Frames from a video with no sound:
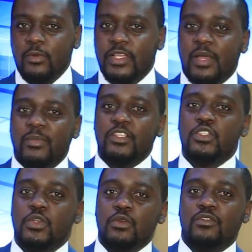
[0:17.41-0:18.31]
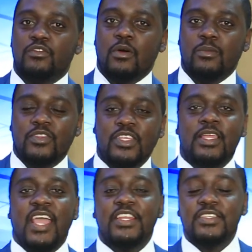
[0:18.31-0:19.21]
We're coming to you from
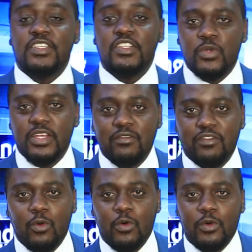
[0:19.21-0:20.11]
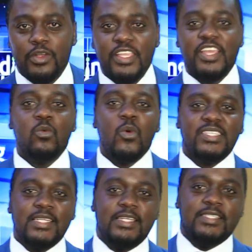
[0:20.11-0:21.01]
the NSE trading floor here in
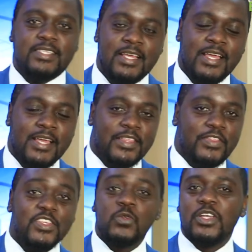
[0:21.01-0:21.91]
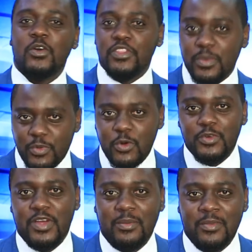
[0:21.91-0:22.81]
Westlands. This week on the
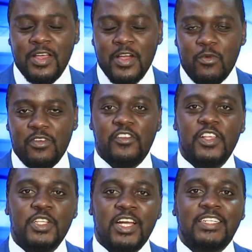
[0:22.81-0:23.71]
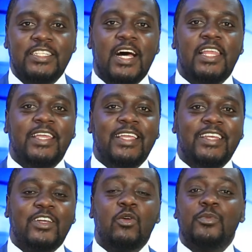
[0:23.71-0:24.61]
program, we feature a darling
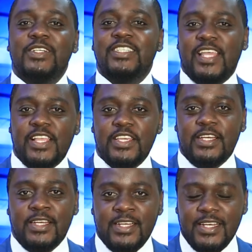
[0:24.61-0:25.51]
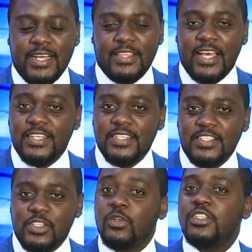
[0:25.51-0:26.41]
in corporate Kenya, and that
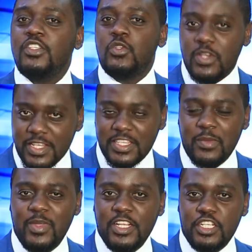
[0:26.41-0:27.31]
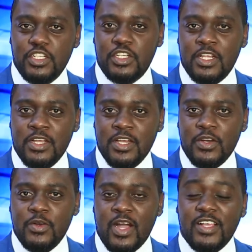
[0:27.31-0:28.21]
is Dr. Julius Kipng’etich,
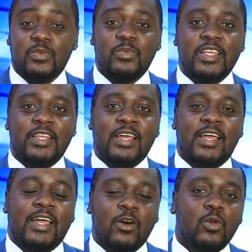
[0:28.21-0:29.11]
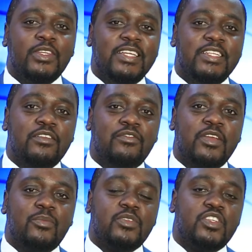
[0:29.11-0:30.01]
who has been holding
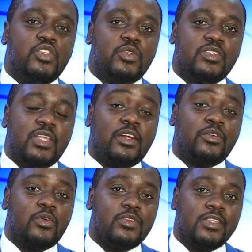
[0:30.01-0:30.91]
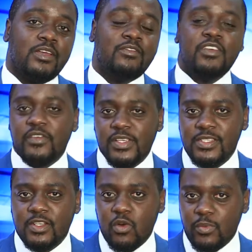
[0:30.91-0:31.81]
different positions across
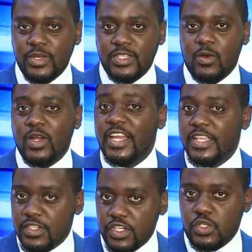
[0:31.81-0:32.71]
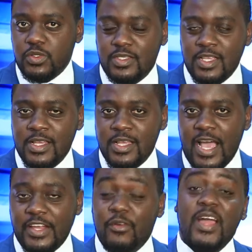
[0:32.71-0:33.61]
various corporate organizations.
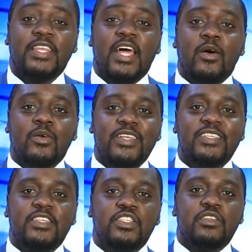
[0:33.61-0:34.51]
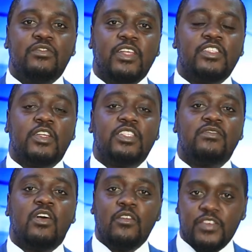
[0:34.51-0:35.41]
And right now, he's the Chief
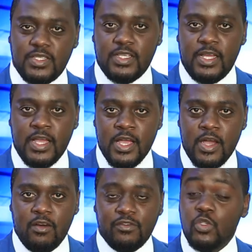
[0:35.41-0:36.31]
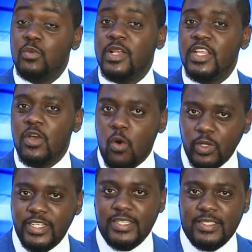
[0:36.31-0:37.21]
Executive Officer of Jubilee
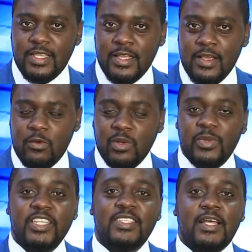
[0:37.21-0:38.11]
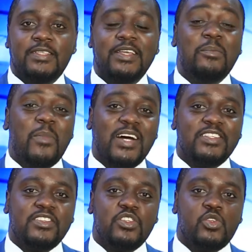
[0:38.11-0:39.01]
Holdings. We'll be discussing
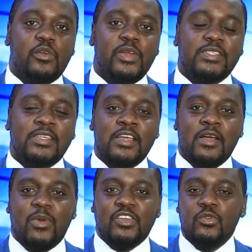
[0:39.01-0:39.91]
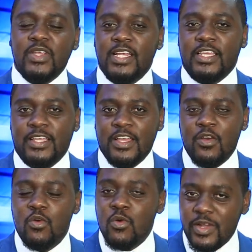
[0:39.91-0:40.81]
matters insurance, but really,
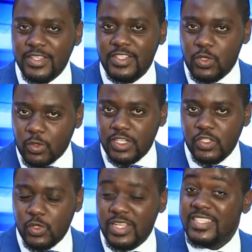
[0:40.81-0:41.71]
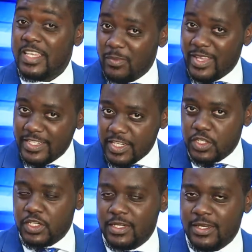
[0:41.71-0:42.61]
who is Dr. Julius
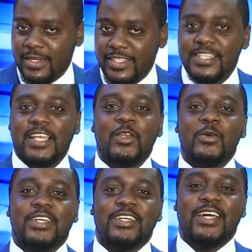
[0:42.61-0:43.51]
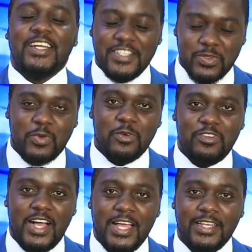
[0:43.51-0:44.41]
Kipng’etich? Let's take a look at his
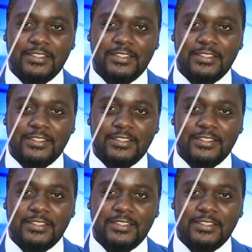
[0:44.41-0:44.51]
profile.